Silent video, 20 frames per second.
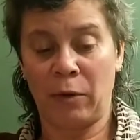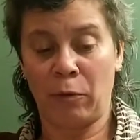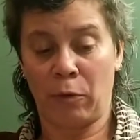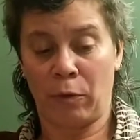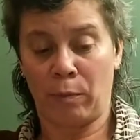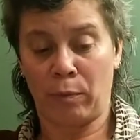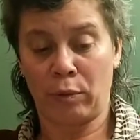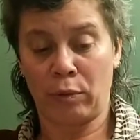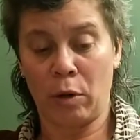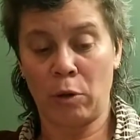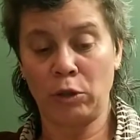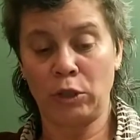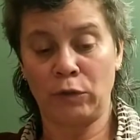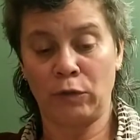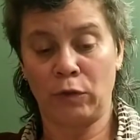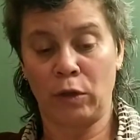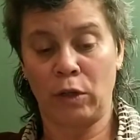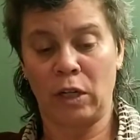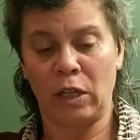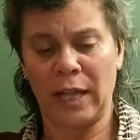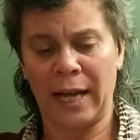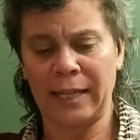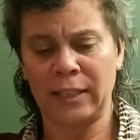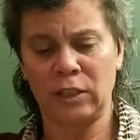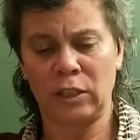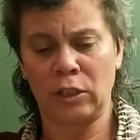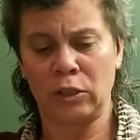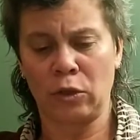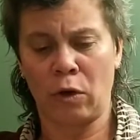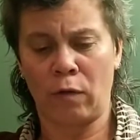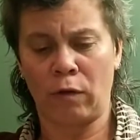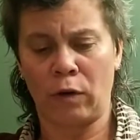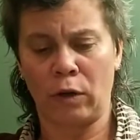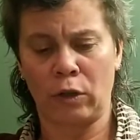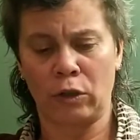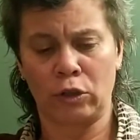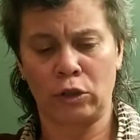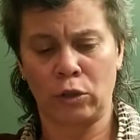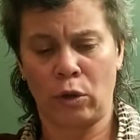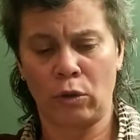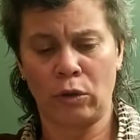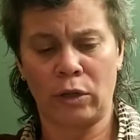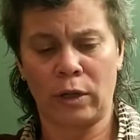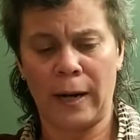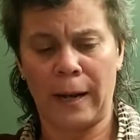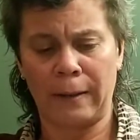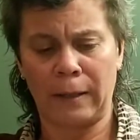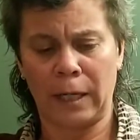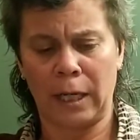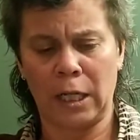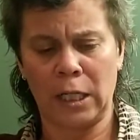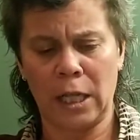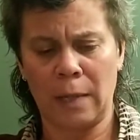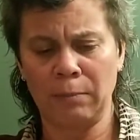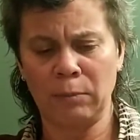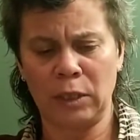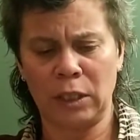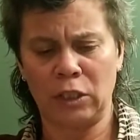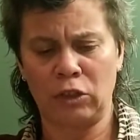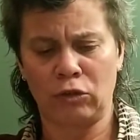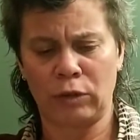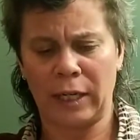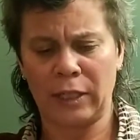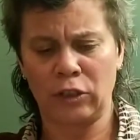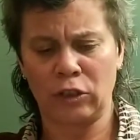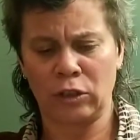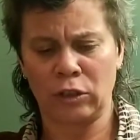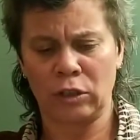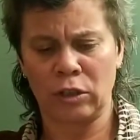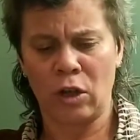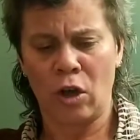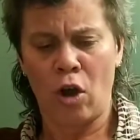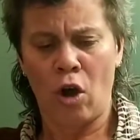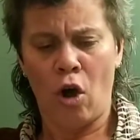reproachful glances over her shoulder at the clumsy strangers,